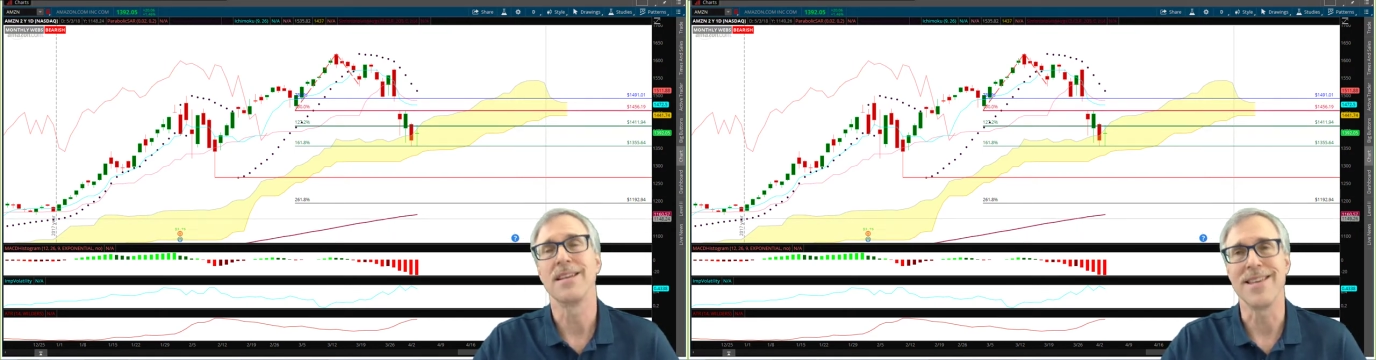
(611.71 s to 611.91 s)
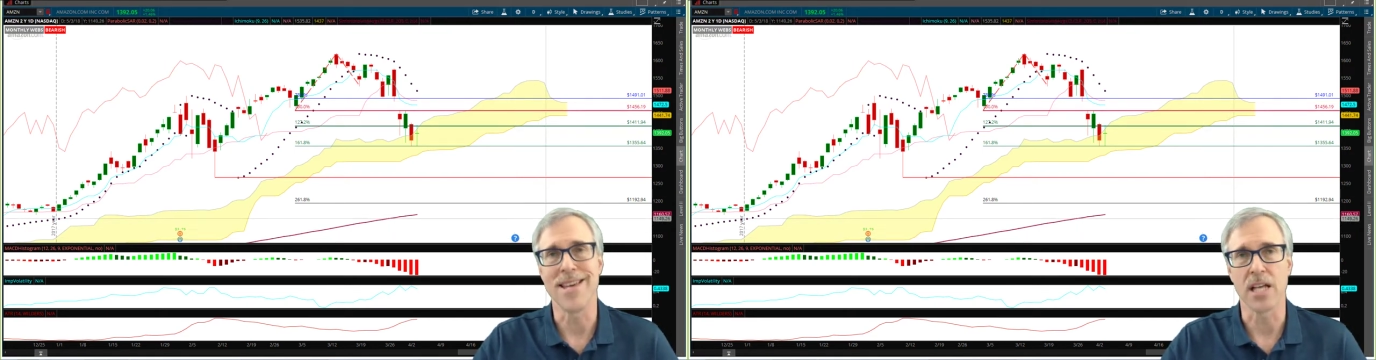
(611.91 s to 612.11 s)

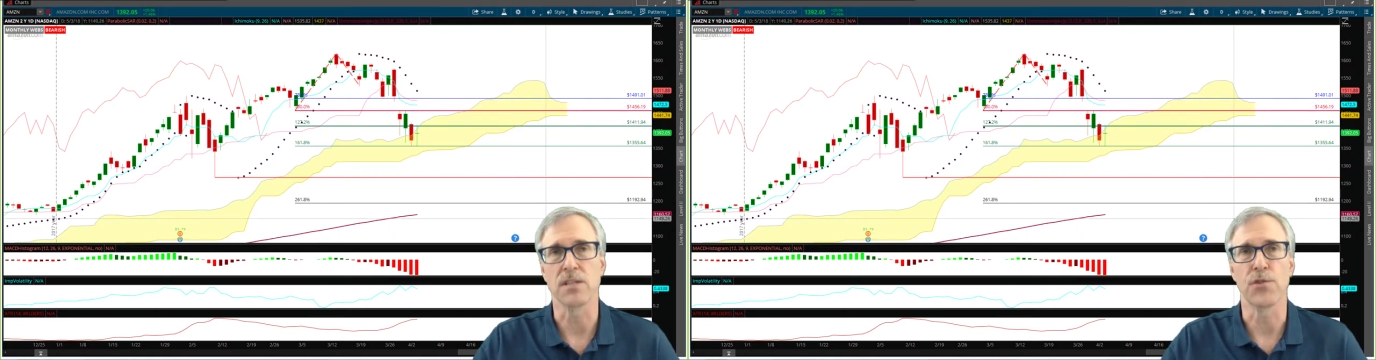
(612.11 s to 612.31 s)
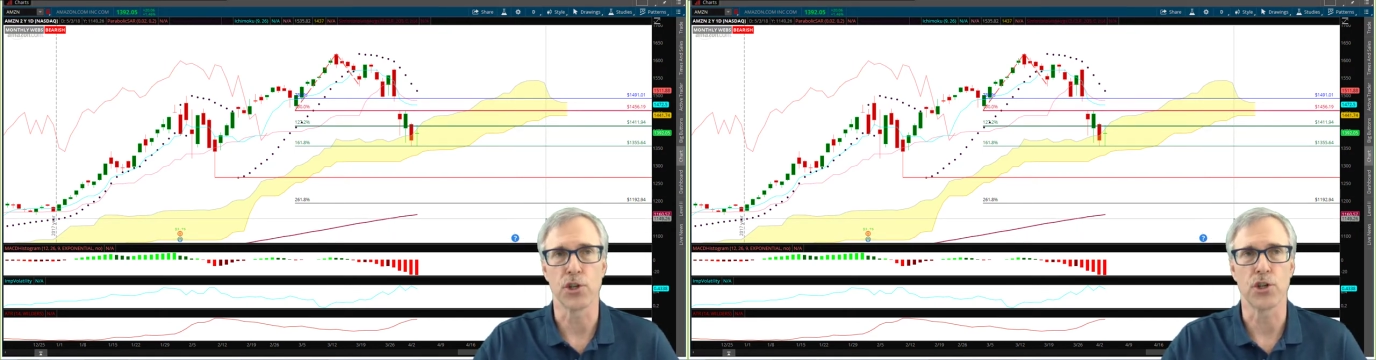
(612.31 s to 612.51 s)

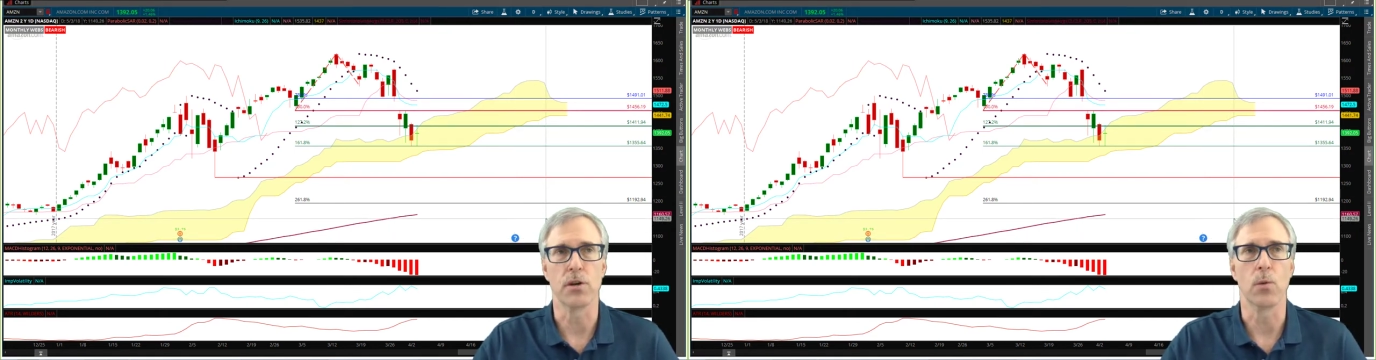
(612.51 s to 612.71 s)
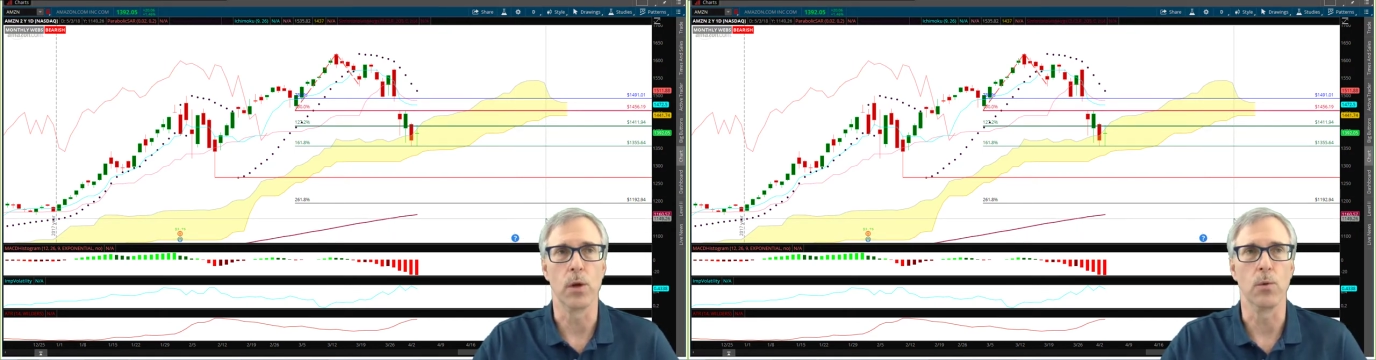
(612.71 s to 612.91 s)
yes, for
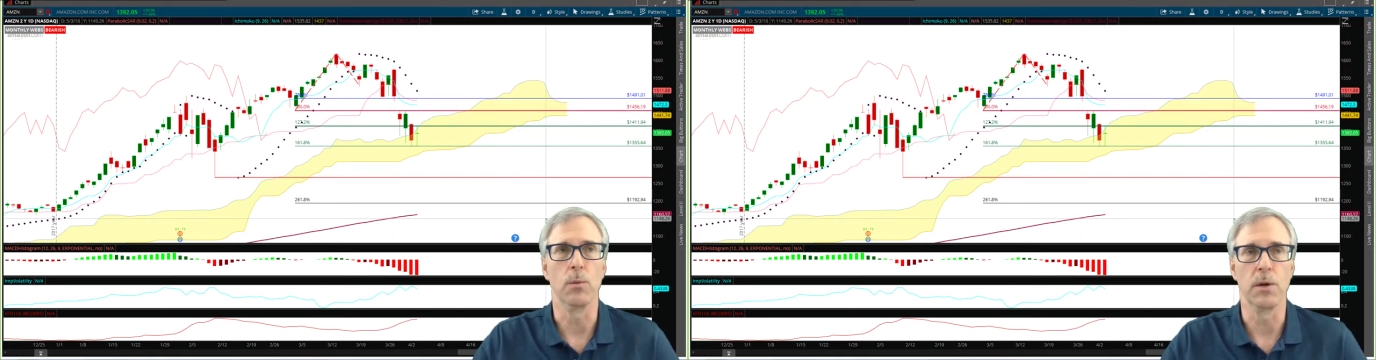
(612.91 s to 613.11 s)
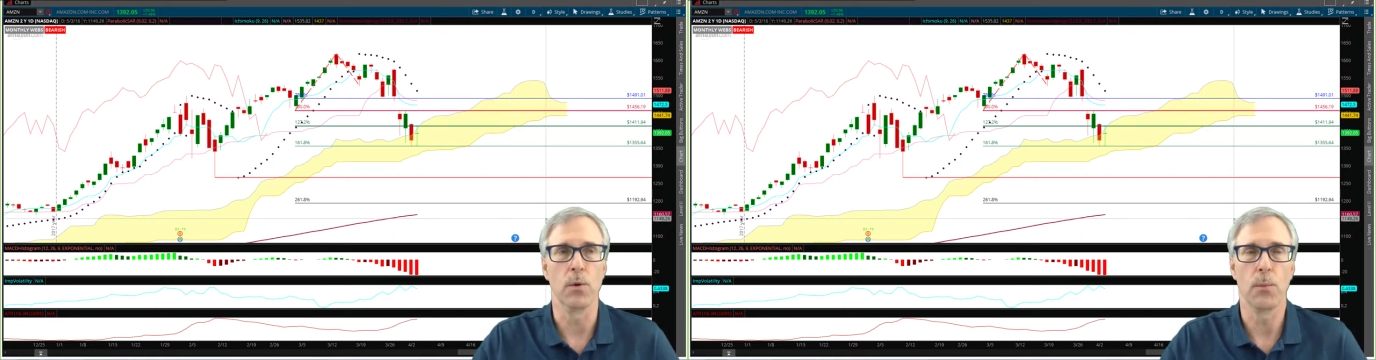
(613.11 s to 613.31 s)
sure, we
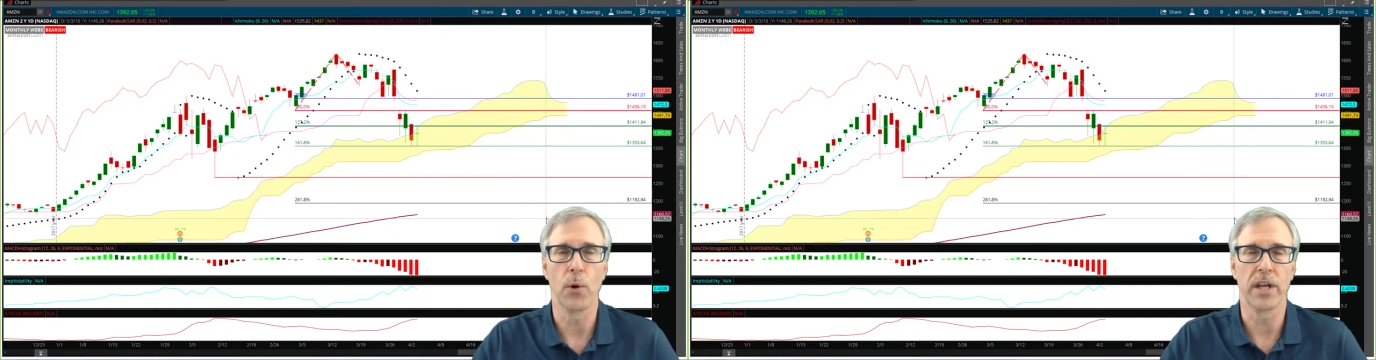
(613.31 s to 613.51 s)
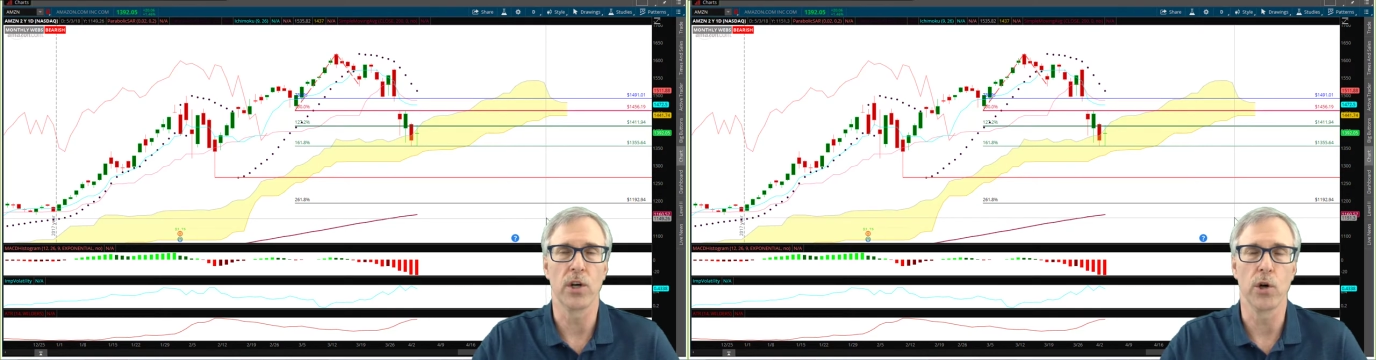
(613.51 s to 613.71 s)
will be
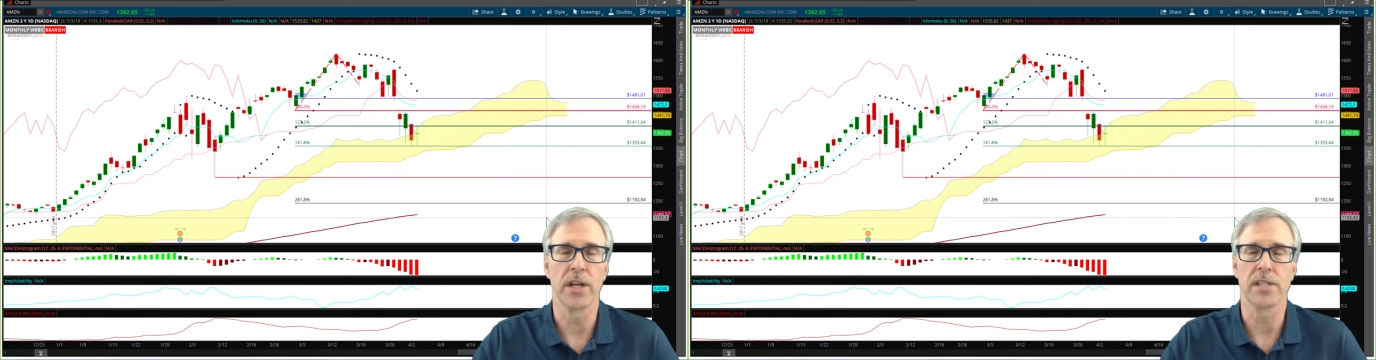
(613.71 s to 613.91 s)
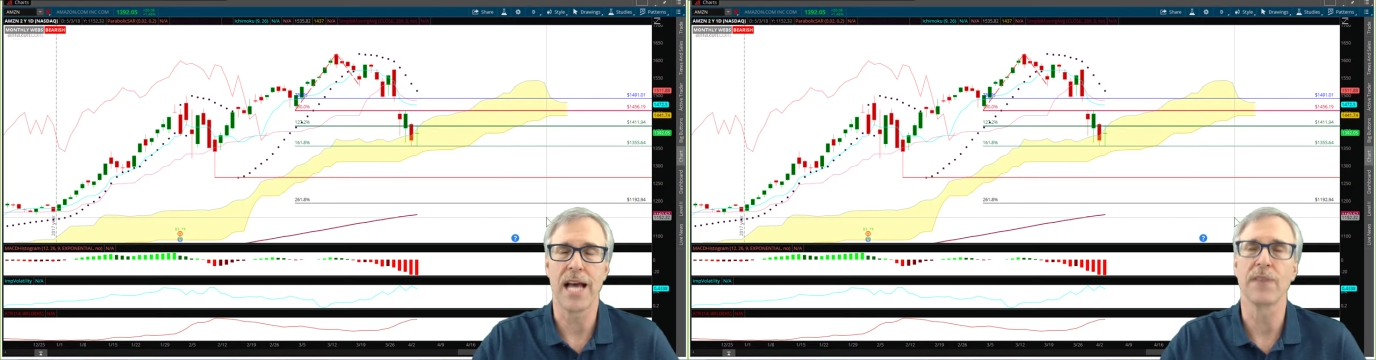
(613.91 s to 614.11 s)
reporting
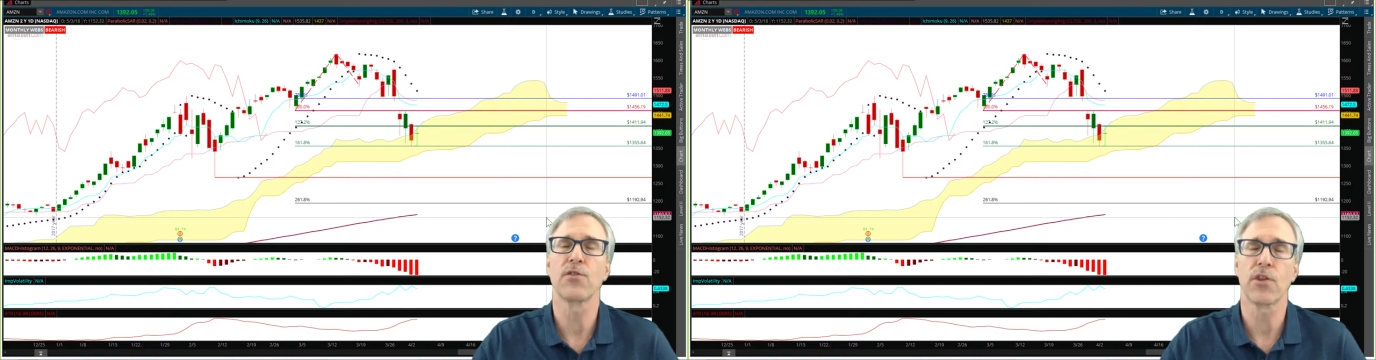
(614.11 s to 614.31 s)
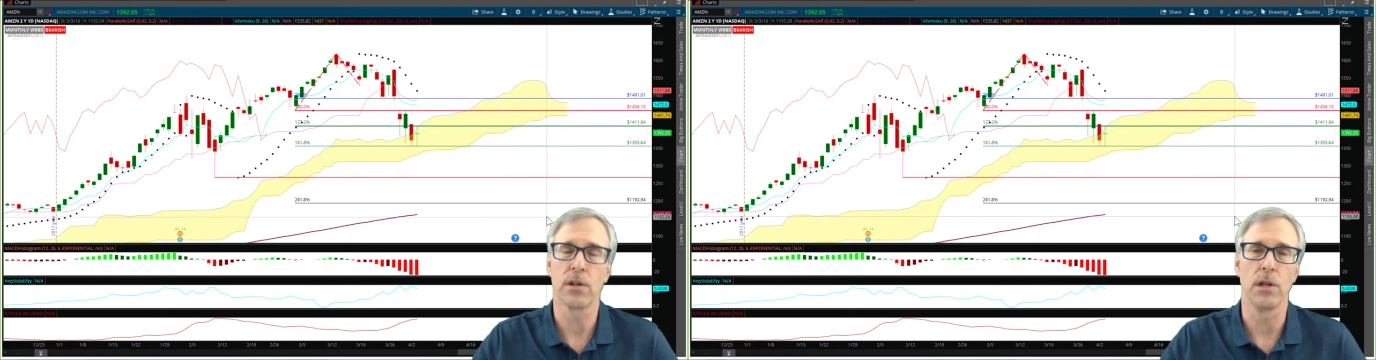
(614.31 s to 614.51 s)
earnings
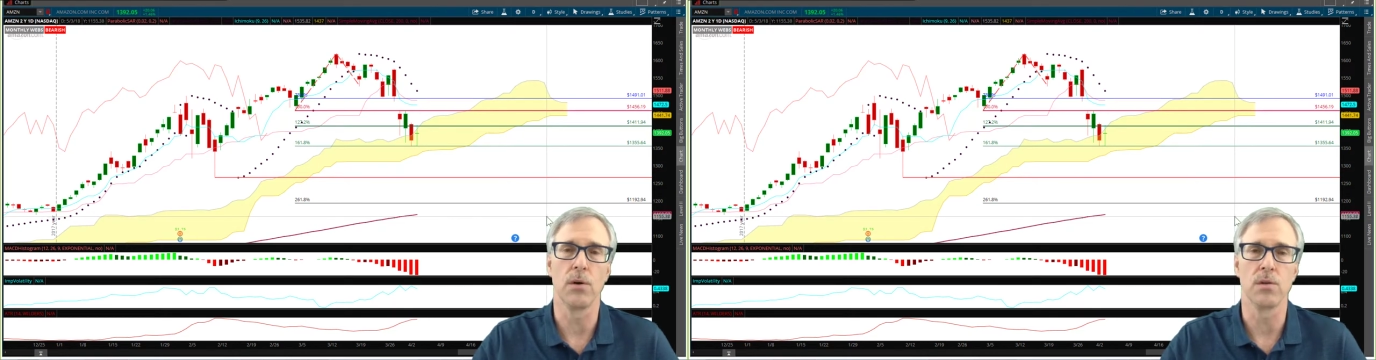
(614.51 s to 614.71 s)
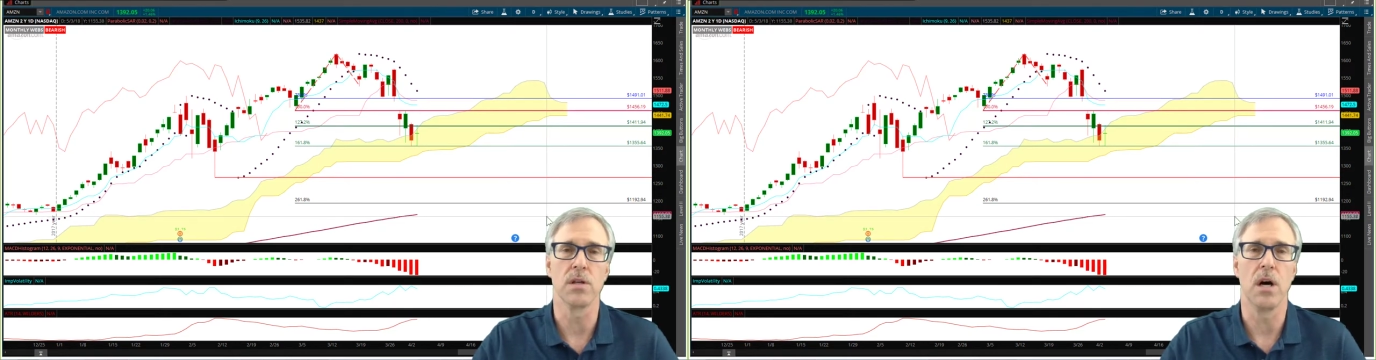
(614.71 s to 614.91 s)
after the
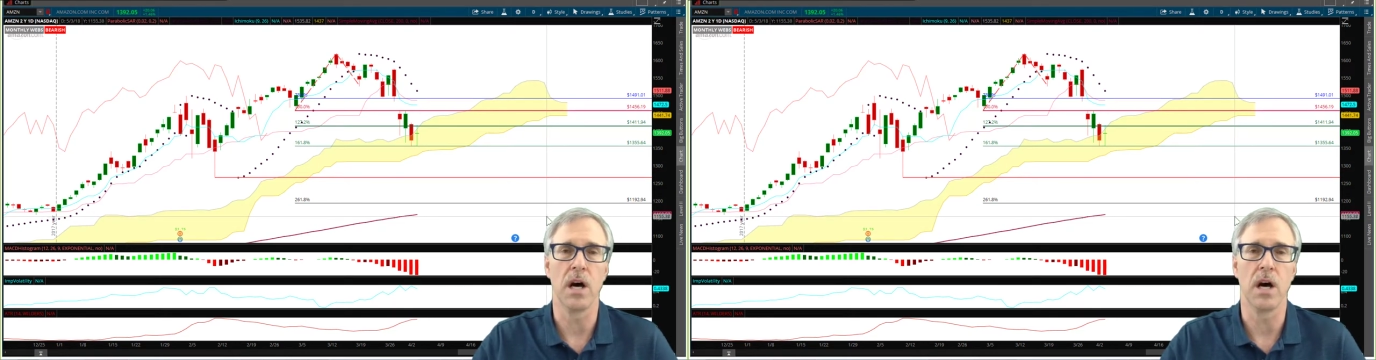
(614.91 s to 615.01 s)
close